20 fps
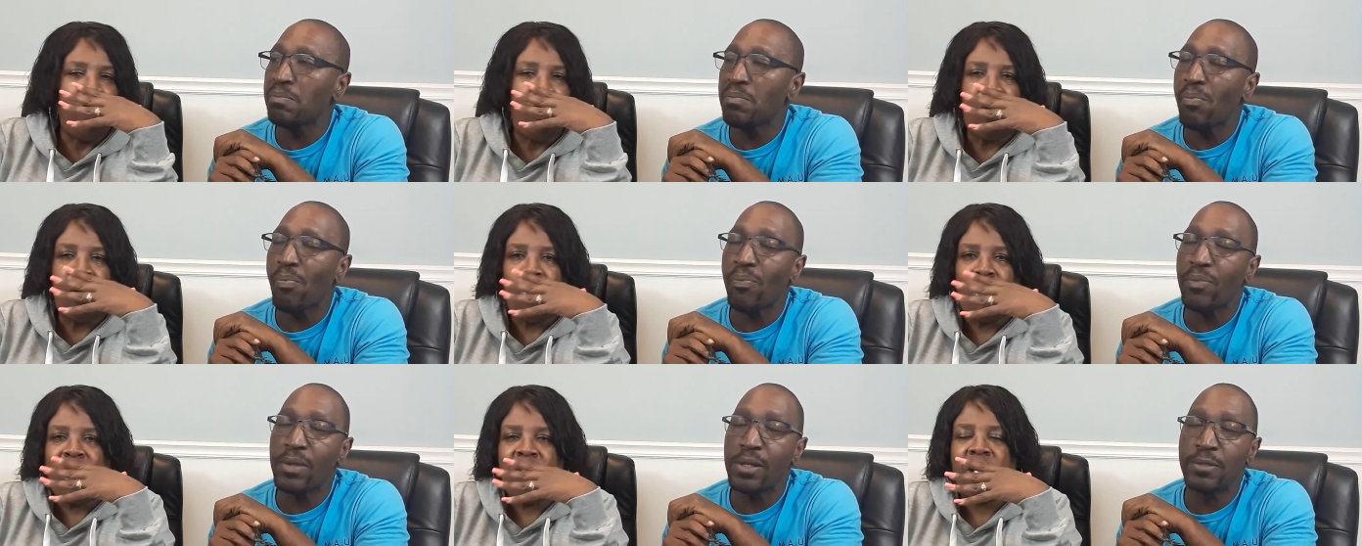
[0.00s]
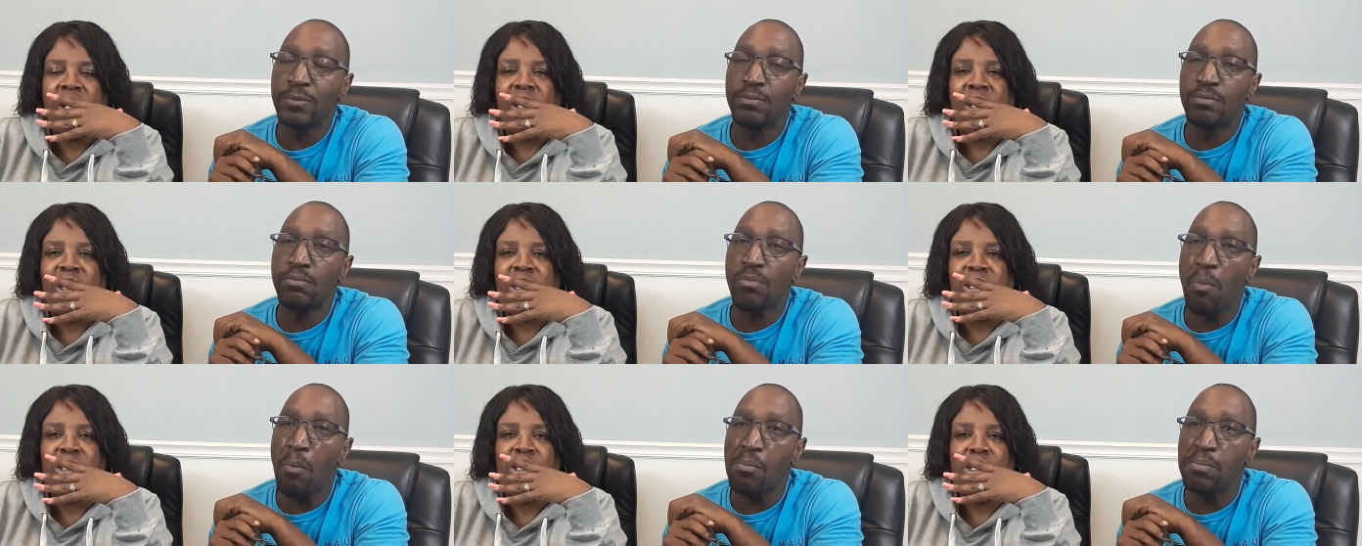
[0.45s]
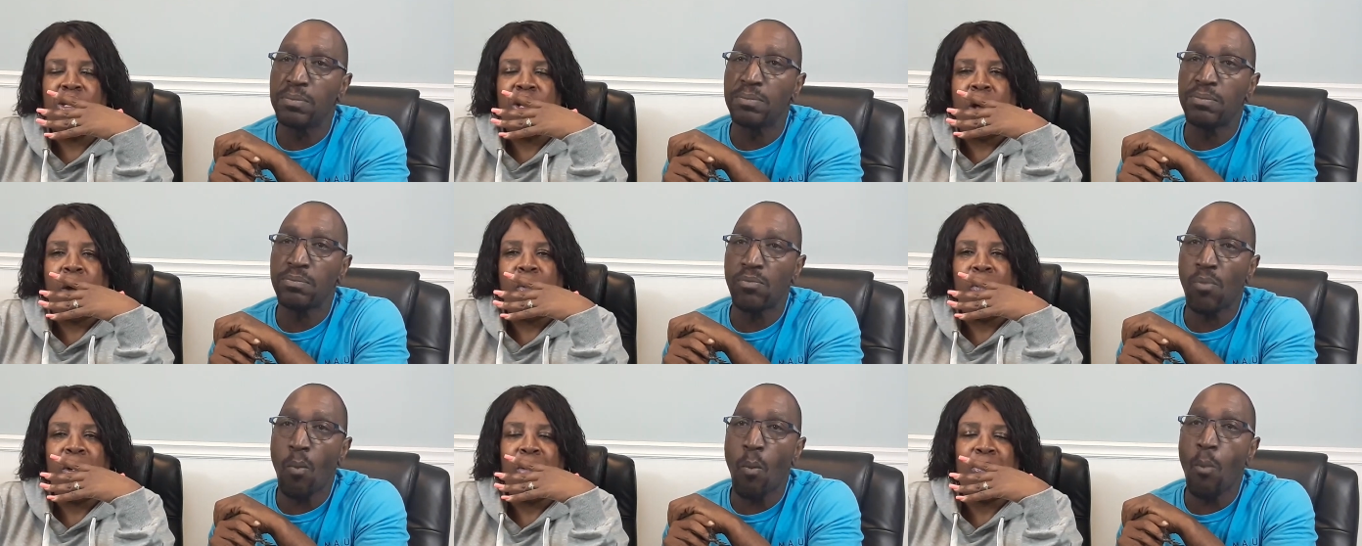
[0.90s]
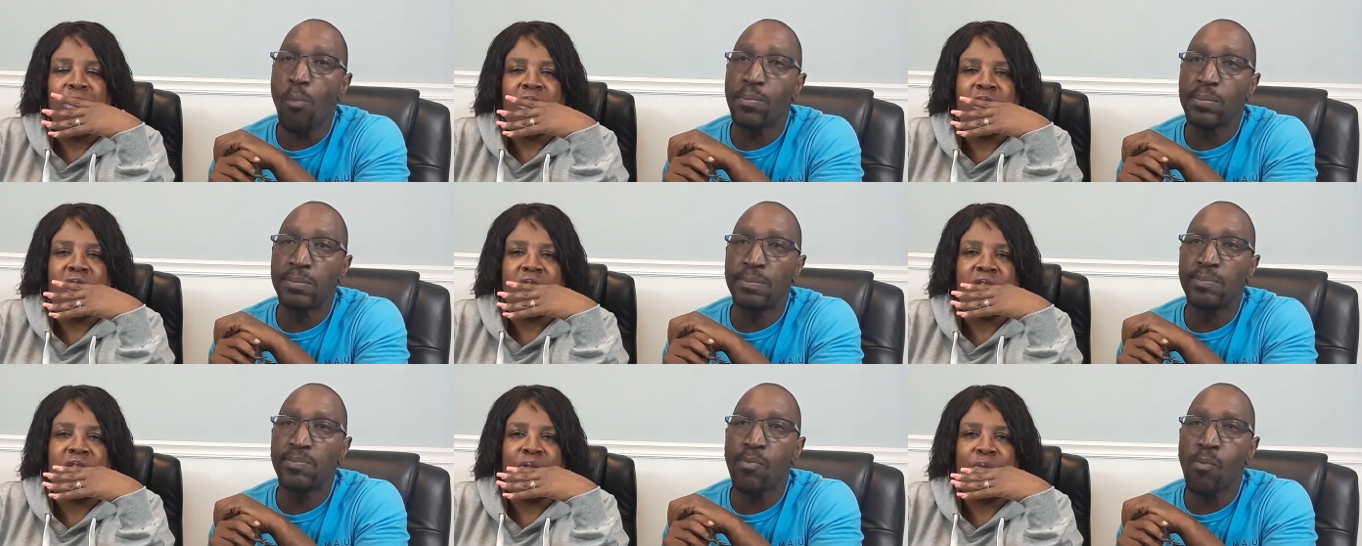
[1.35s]
Speaker 1: on the weekends, you know, we would
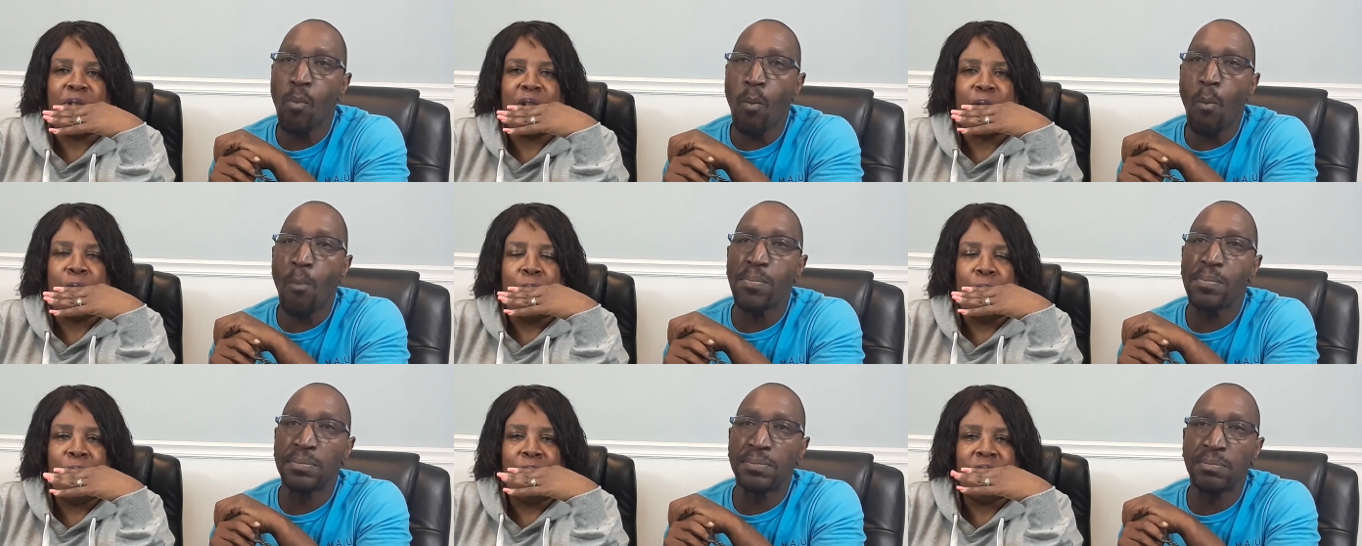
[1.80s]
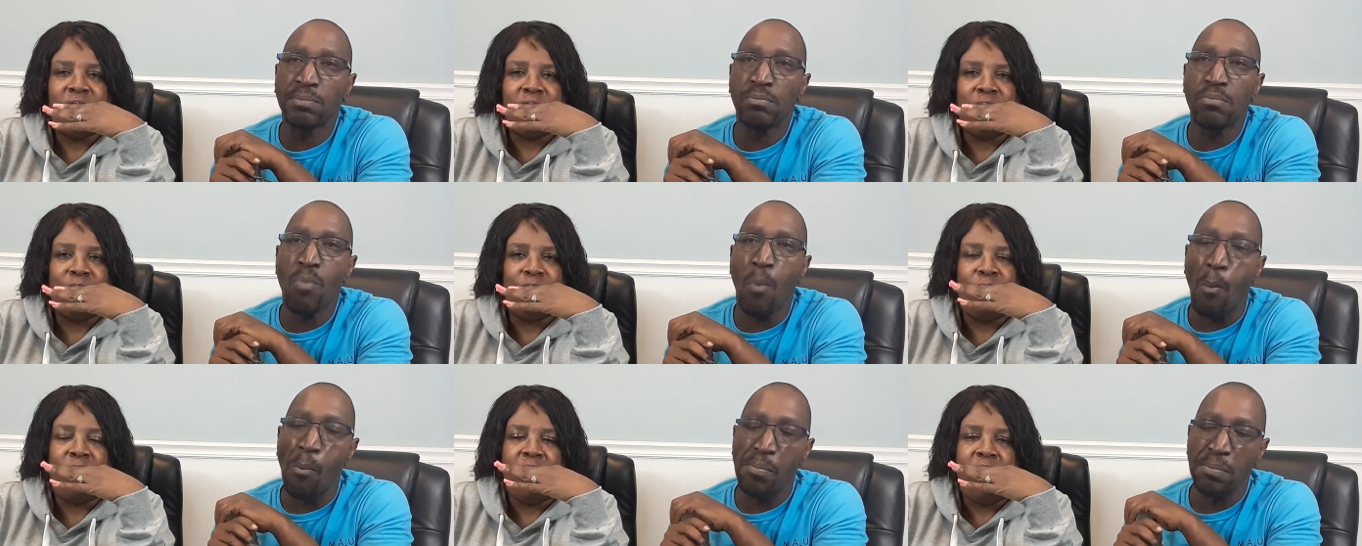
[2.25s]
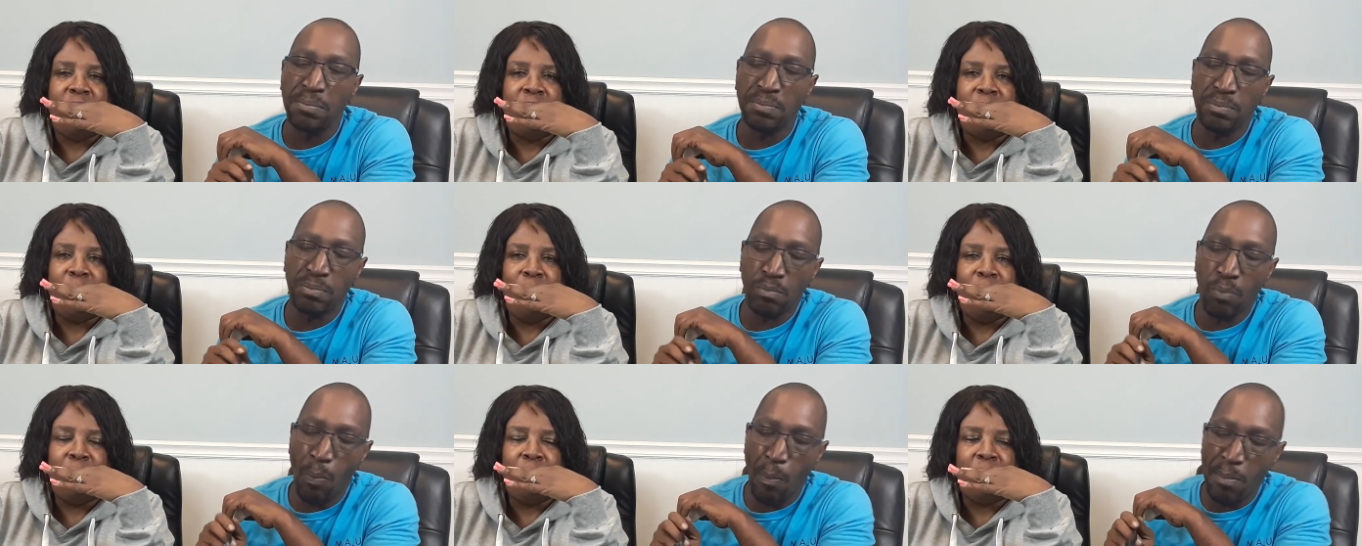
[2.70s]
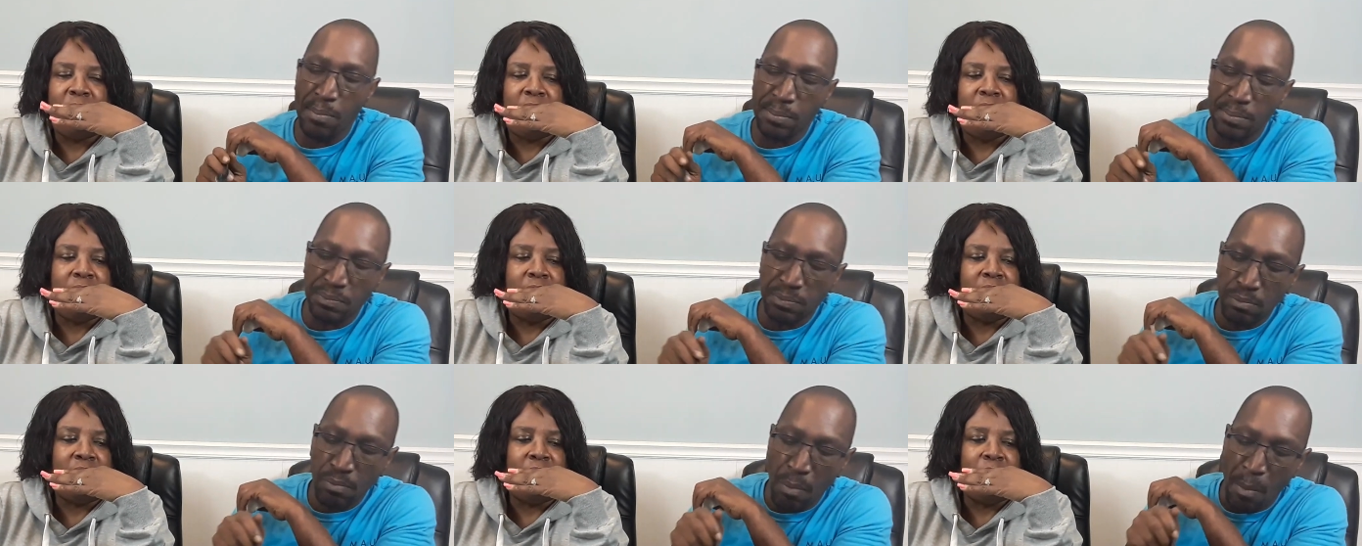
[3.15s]
just record whatever we were
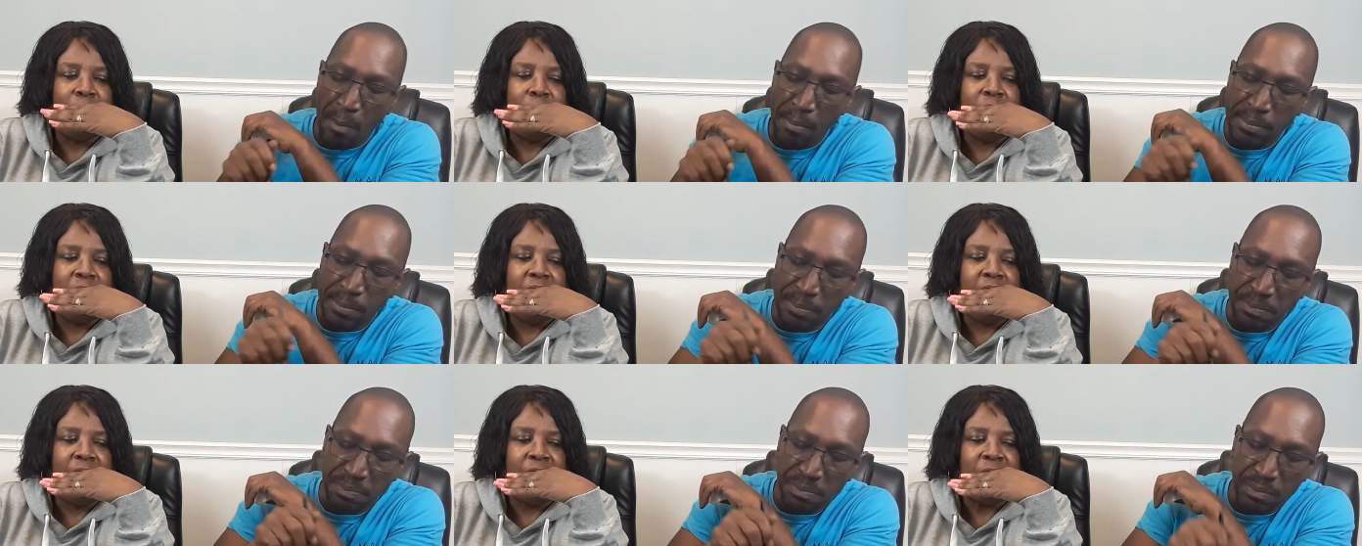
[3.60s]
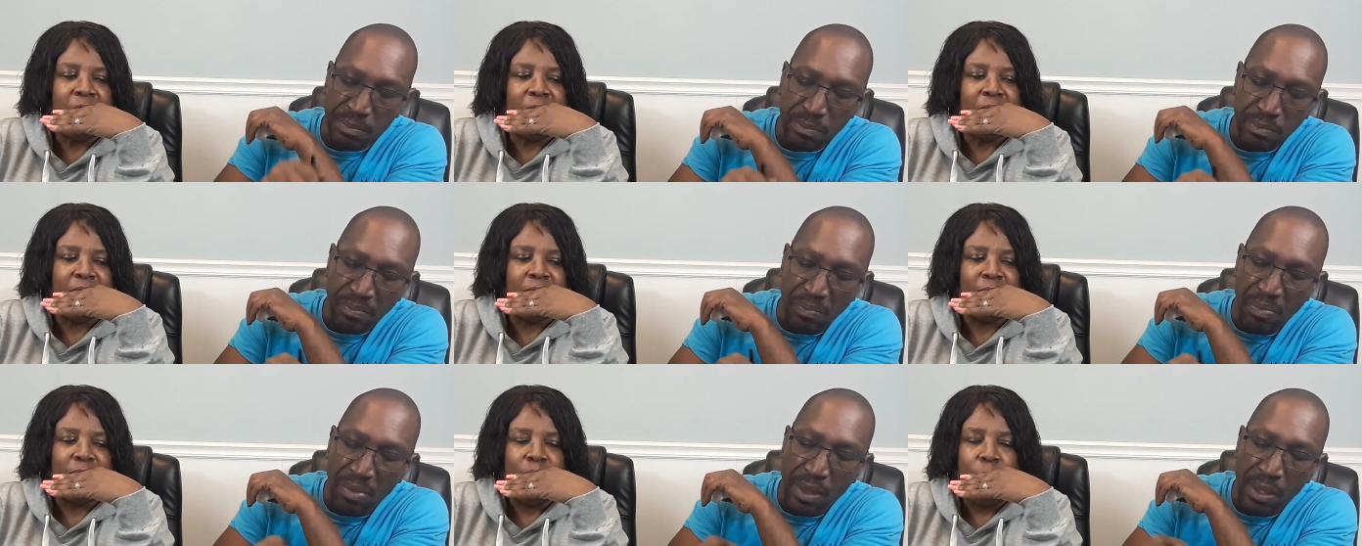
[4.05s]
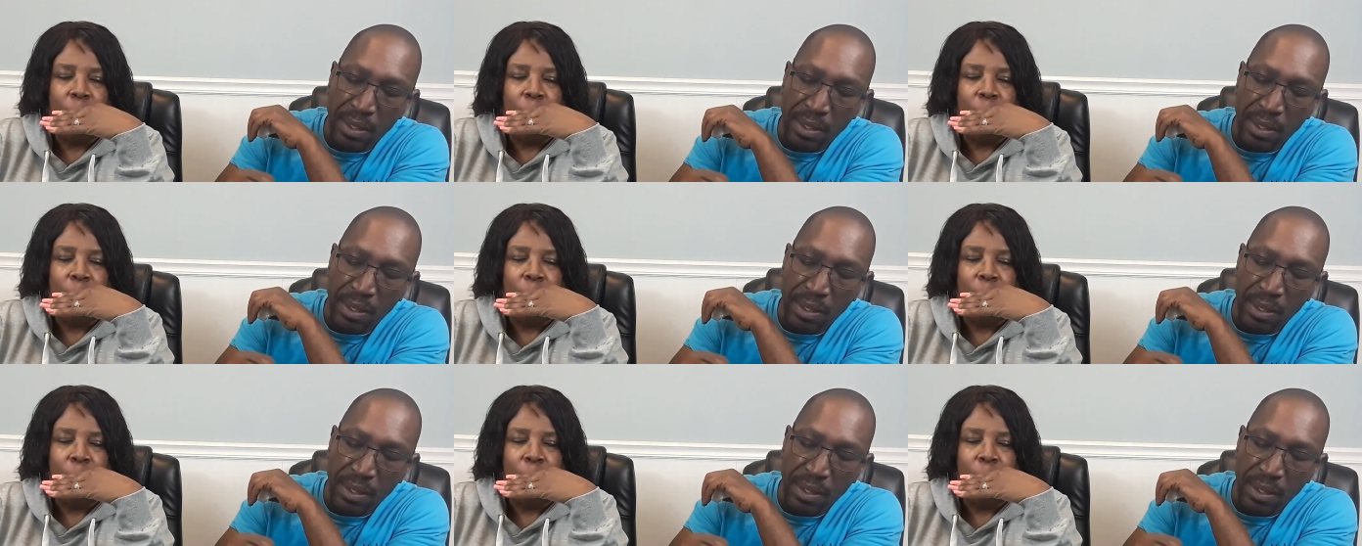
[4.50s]
cooking or whatever.